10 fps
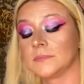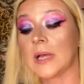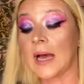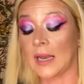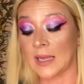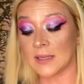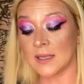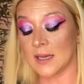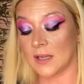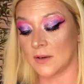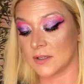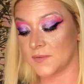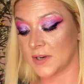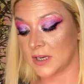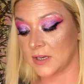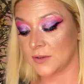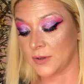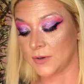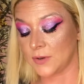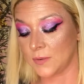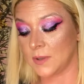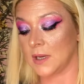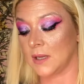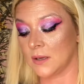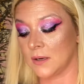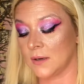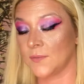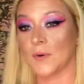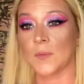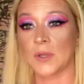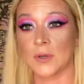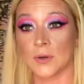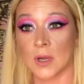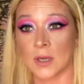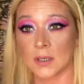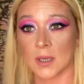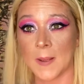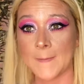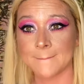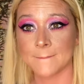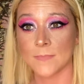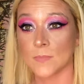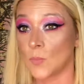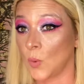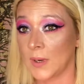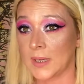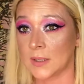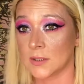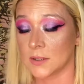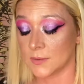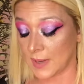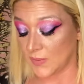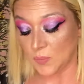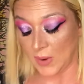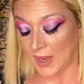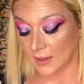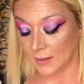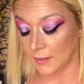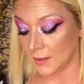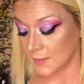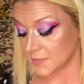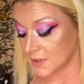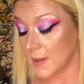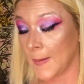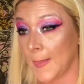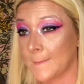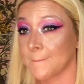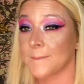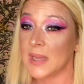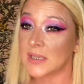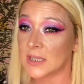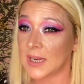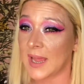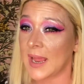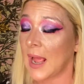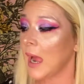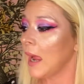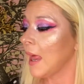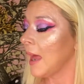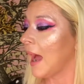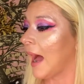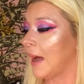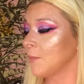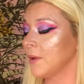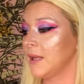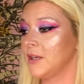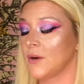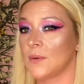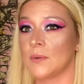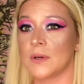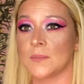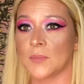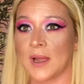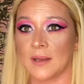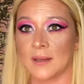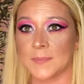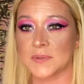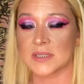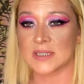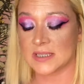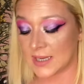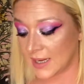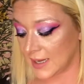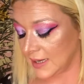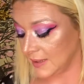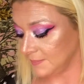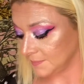I like the color. It's a very good nude color for when you're not wanting to have bright lips. Like today, I really don't want bright lips today.